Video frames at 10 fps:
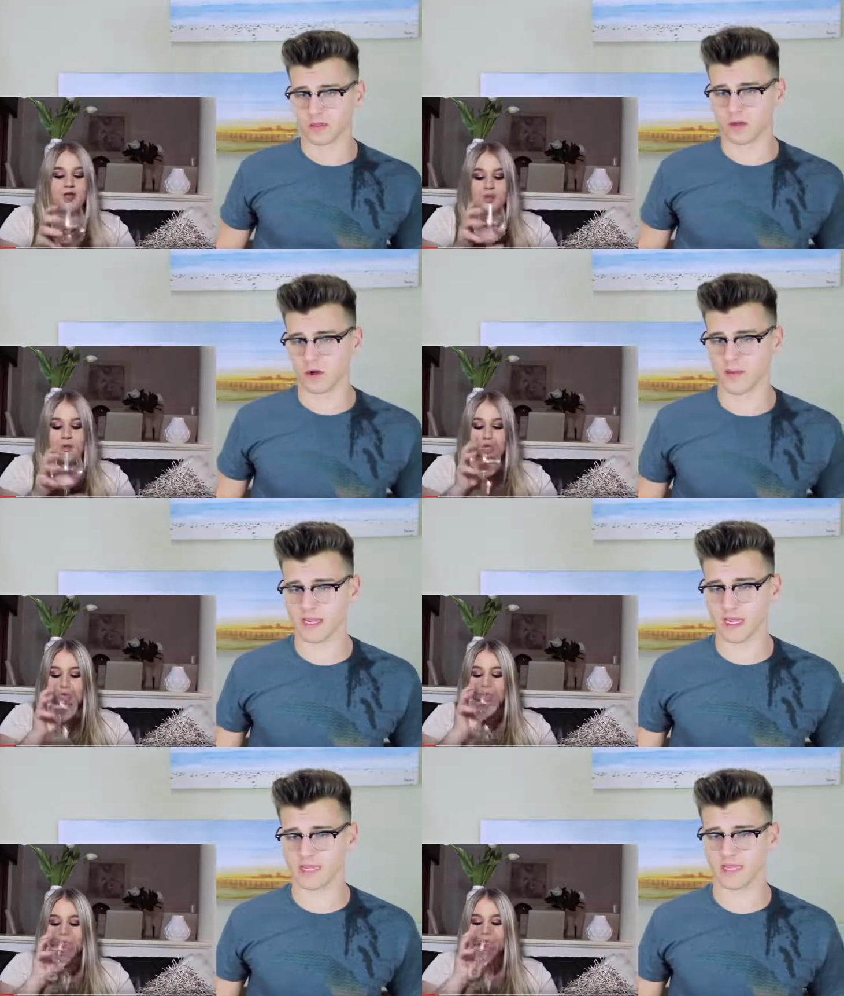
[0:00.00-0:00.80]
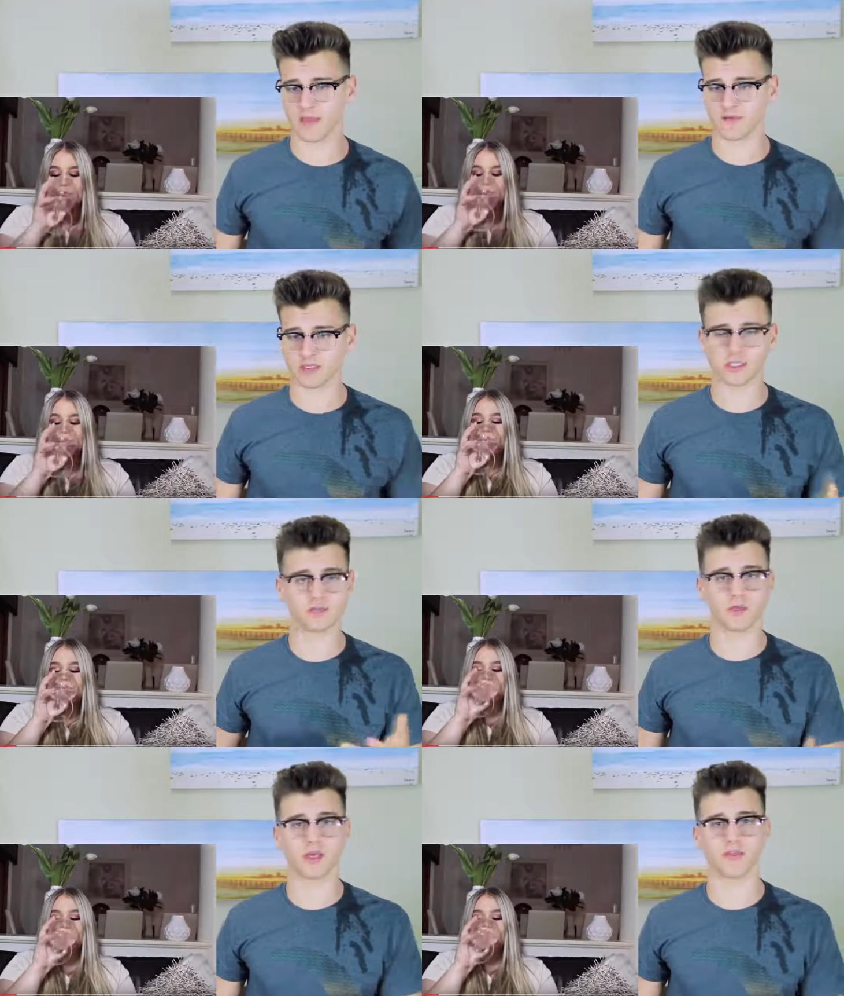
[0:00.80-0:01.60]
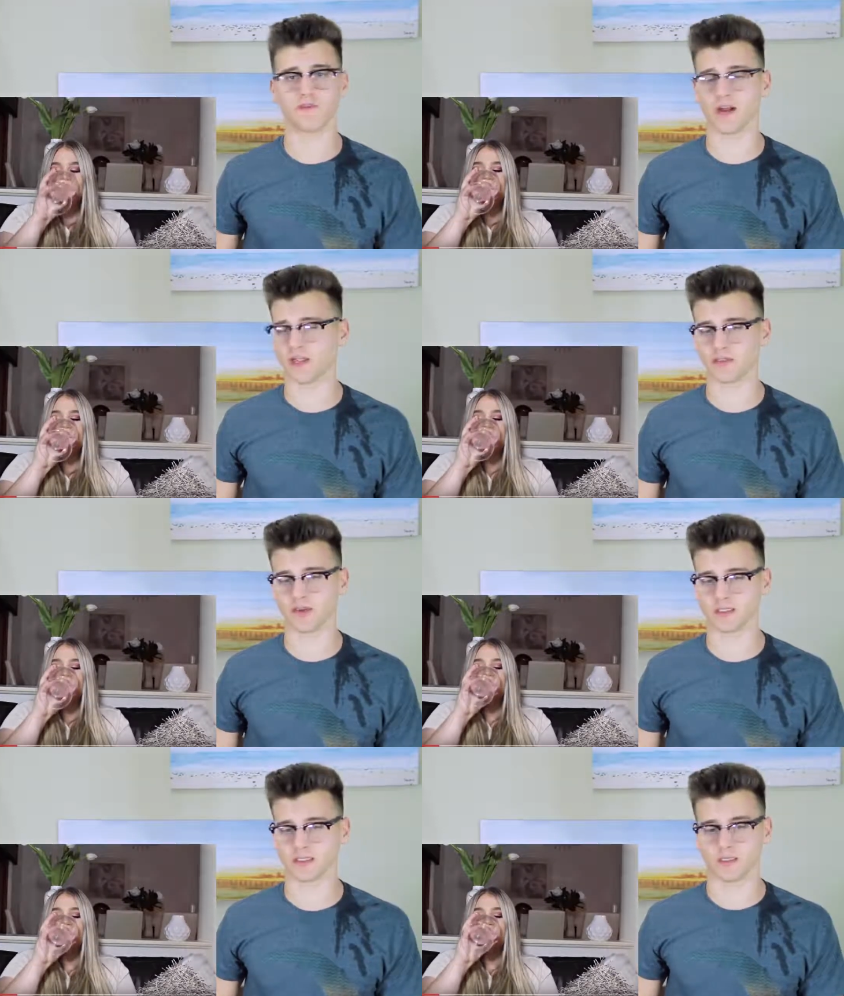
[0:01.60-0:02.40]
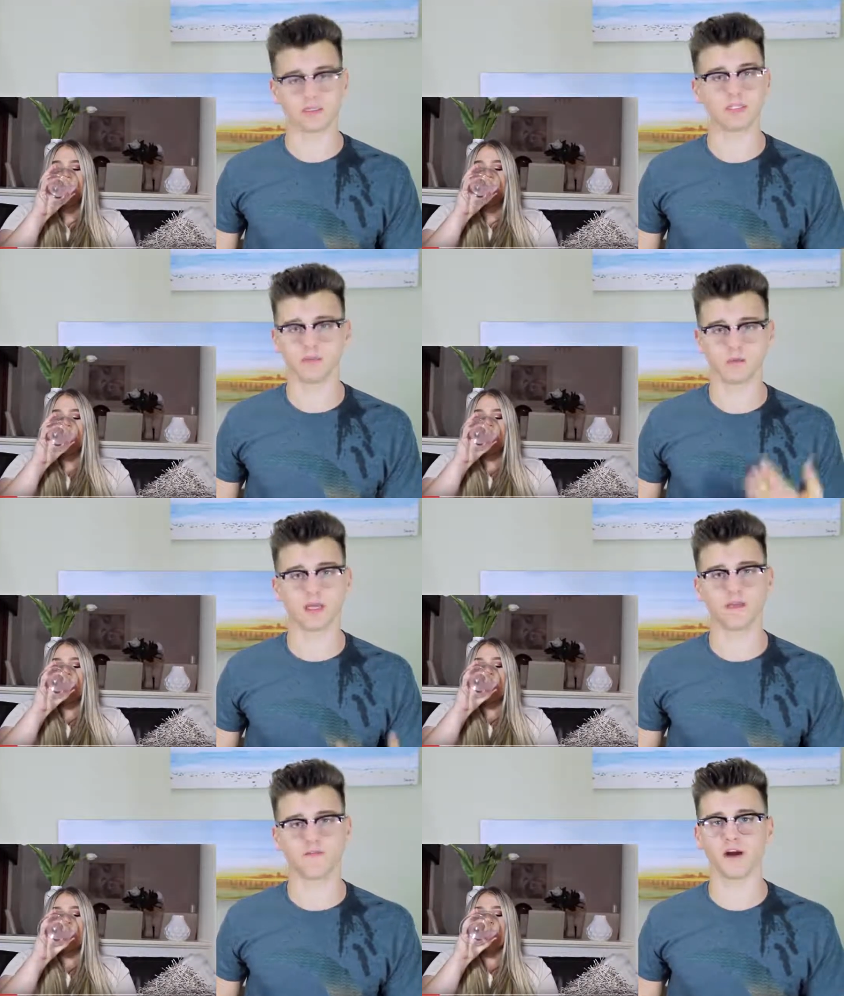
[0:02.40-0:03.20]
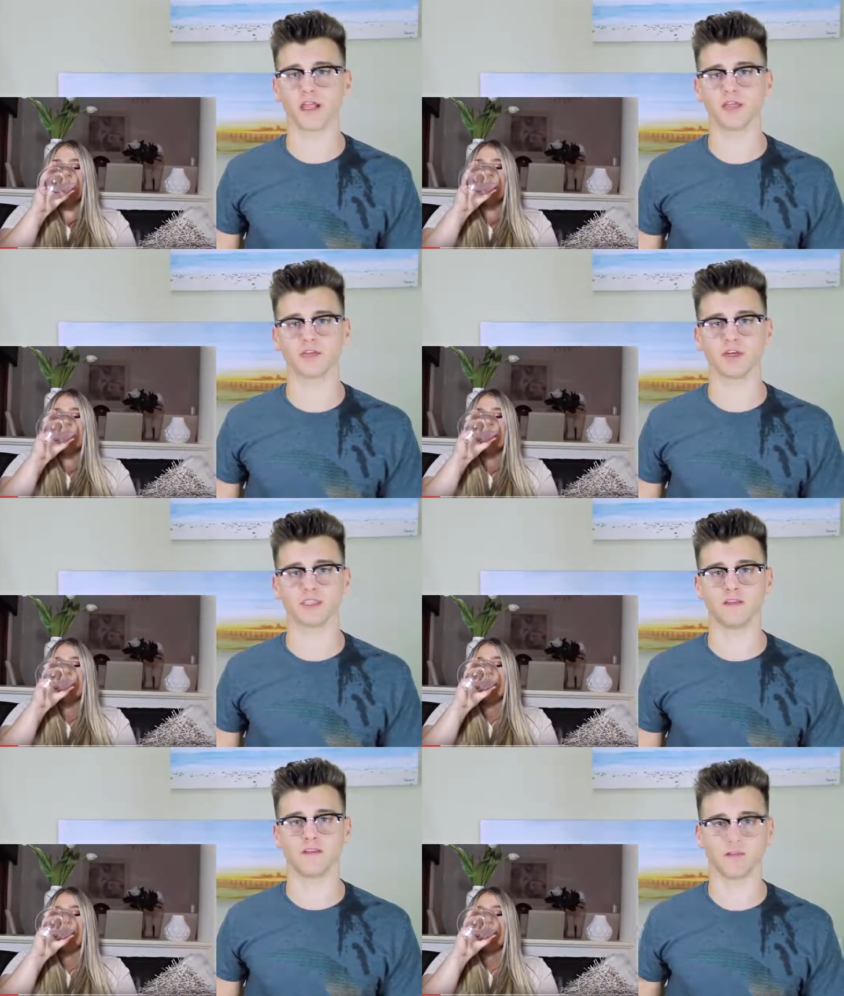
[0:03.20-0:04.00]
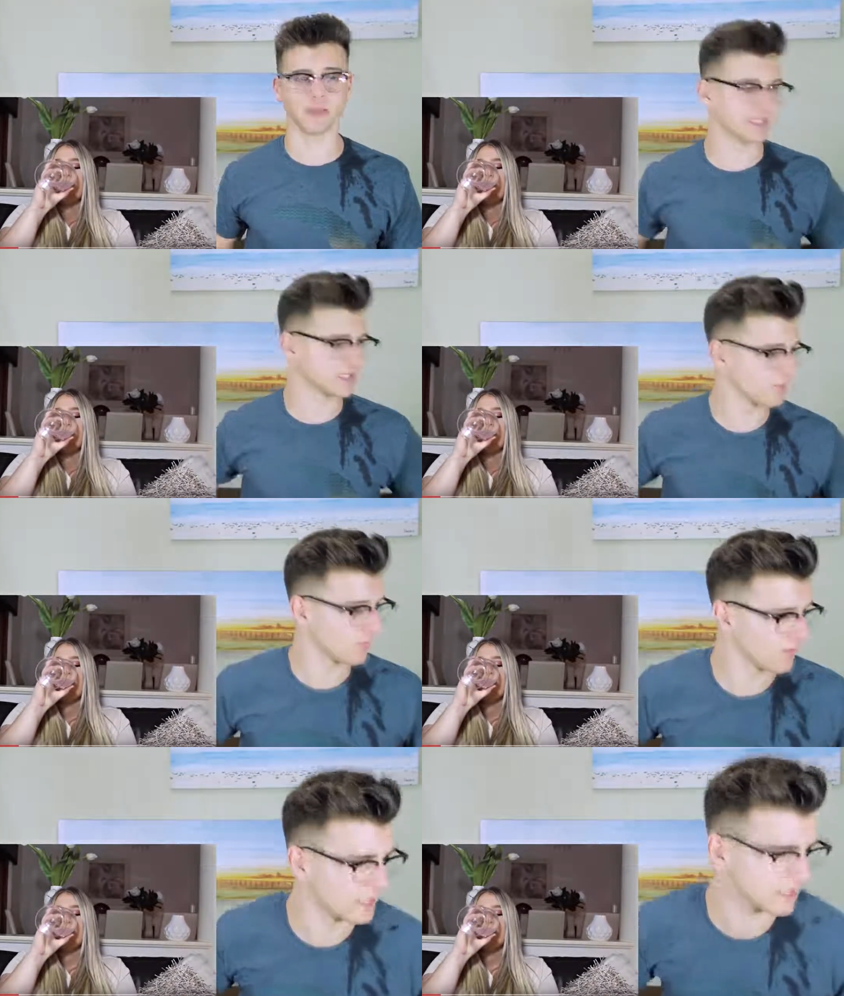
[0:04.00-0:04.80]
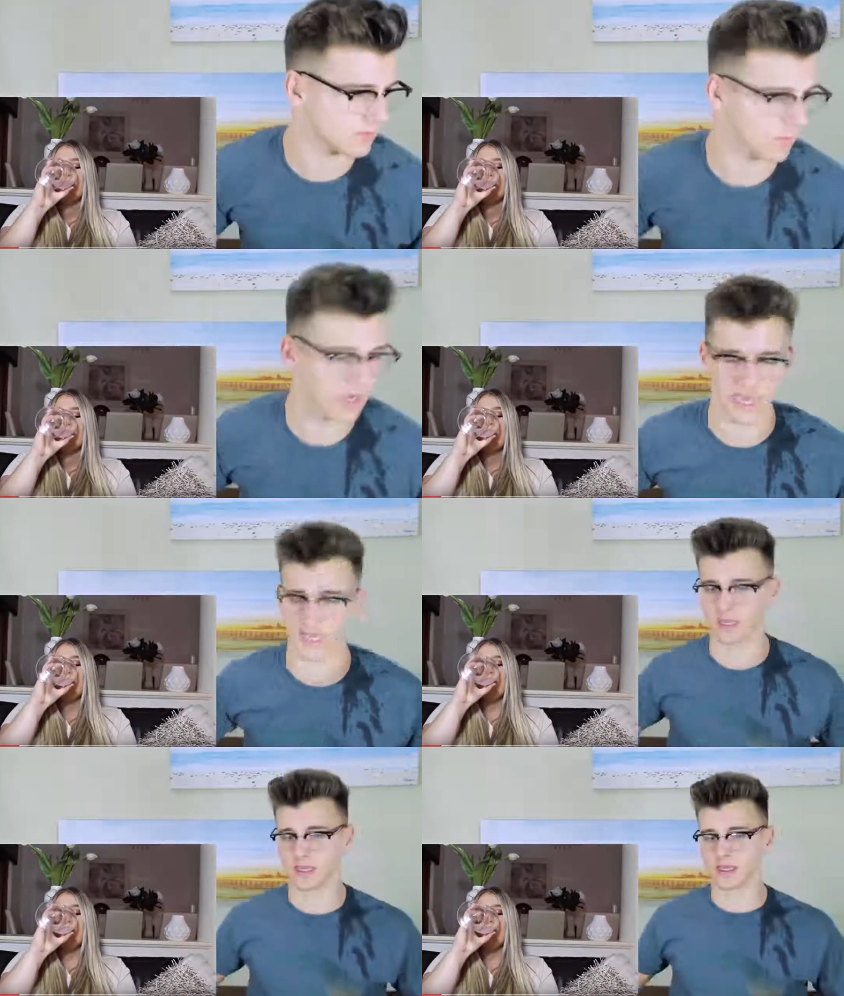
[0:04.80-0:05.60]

Speaker 1: Oh my god, they gave her. She's really fucking thirsty. She's really fucking thirsty for me. This is this is why.